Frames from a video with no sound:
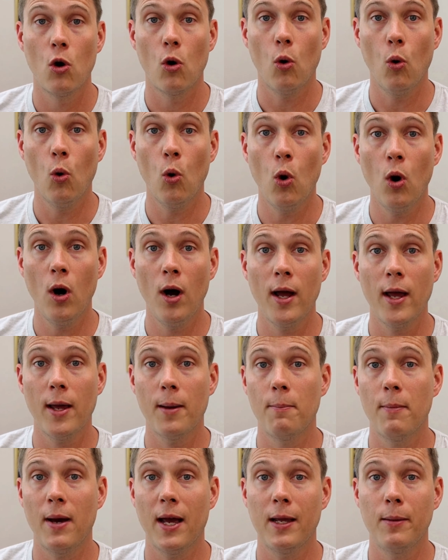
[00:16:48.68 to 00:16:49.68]
or
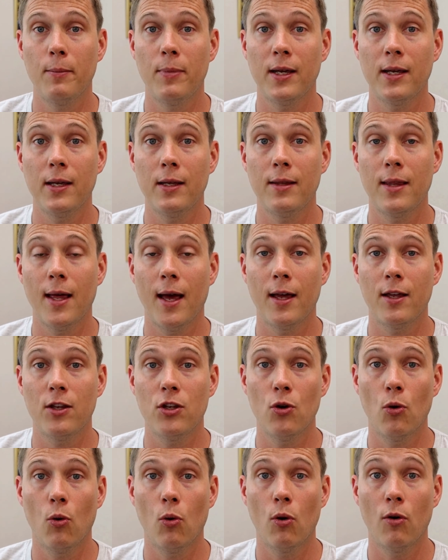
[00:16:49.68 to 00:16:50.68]
it may be that
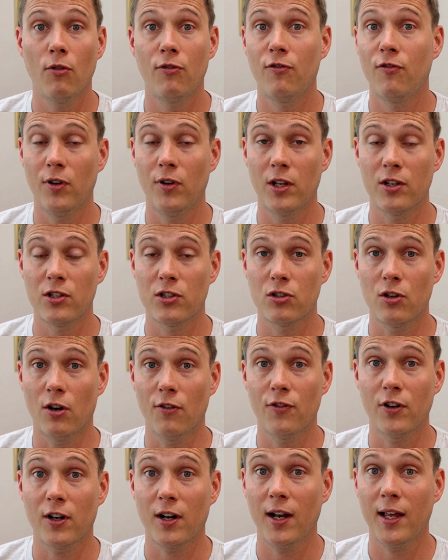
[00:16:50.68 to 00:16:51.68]
you're
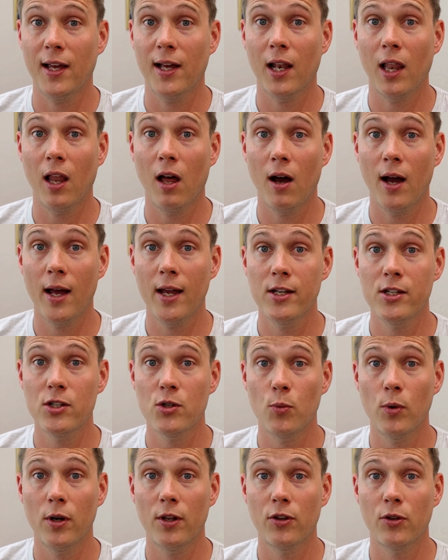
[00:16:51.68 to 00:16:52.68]
philosophically aligned
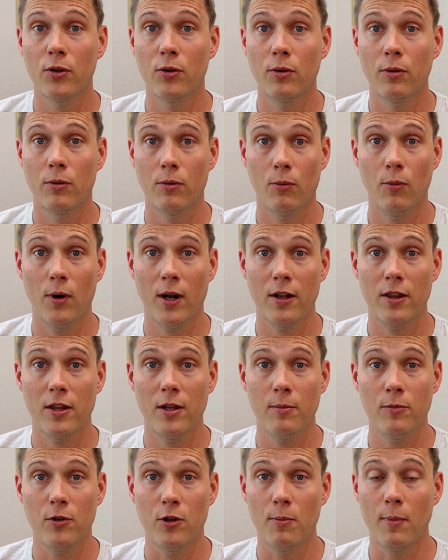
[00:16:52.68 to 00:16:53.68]
with one of
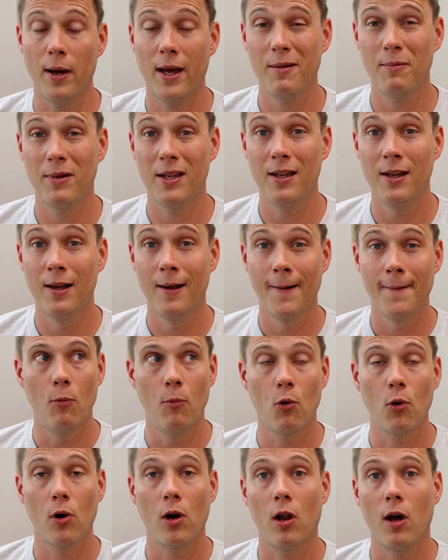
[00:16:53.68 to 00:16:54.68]
them. You may be
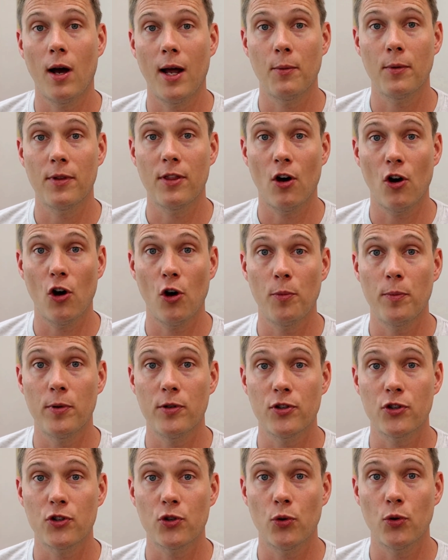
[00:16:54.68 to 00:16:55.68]
more aligned with the
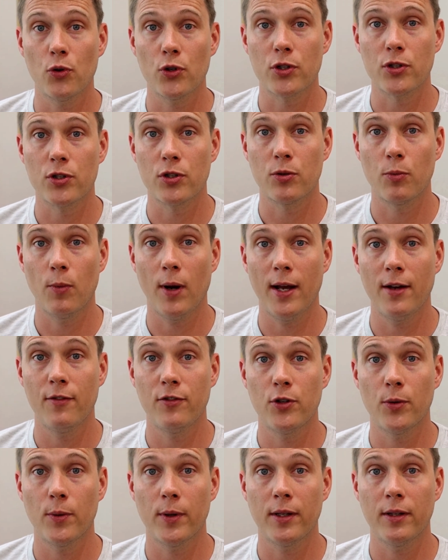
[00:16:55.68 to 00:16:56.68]
open source way of
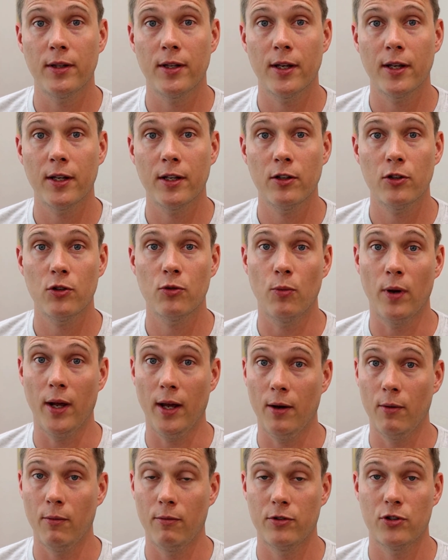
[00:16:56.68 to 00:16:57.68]
doing things, so
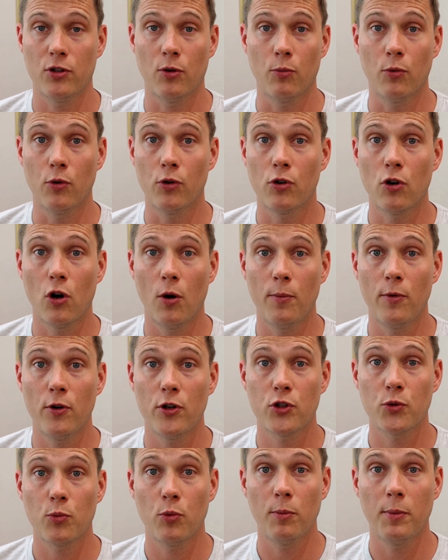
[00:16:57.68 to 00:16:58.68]

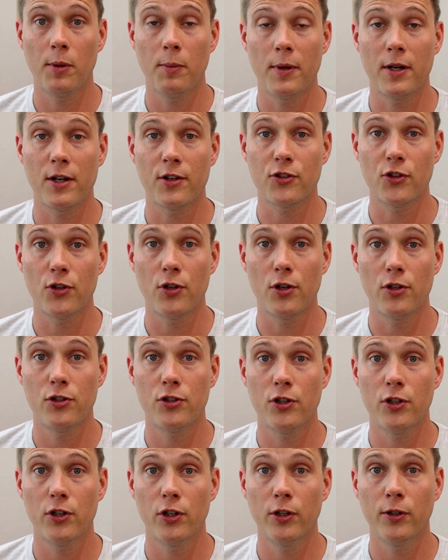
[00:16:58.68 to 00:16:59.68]
WooCommerce will be better suited
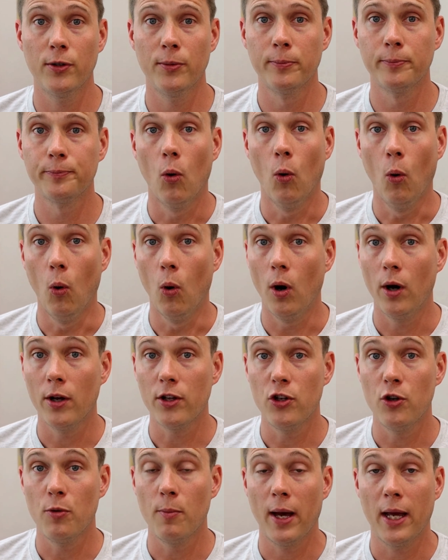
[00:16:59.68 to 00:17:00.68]
to you, or
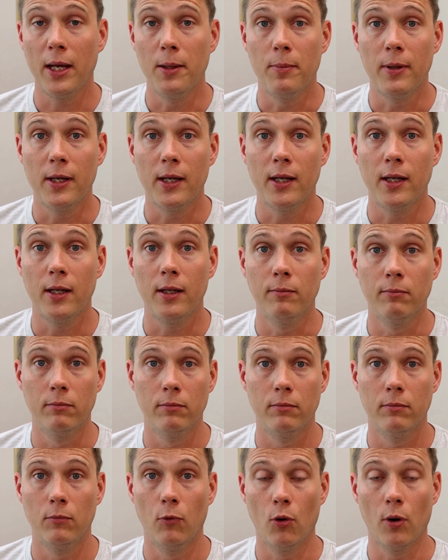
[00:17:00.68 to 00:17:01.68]
you may be
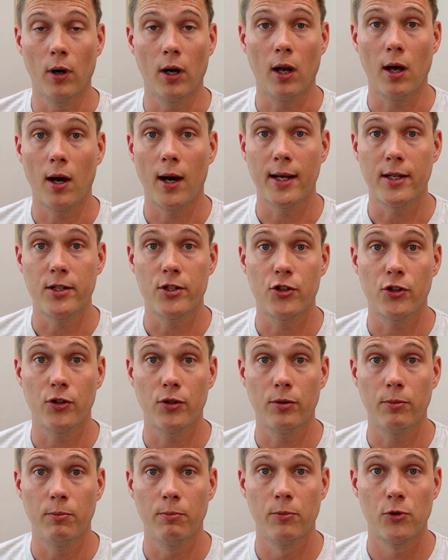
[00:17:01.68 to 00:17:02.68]
more aligned
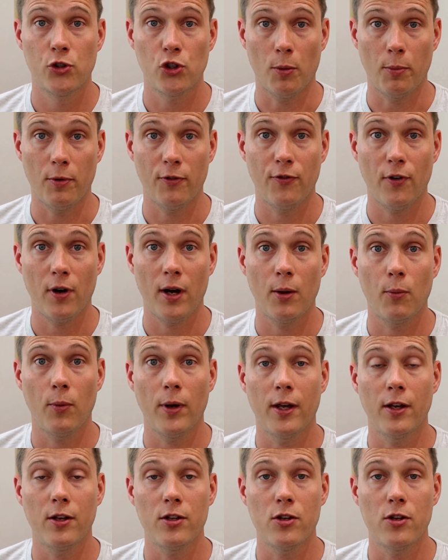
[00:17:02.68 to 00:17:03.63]
to Shopify, where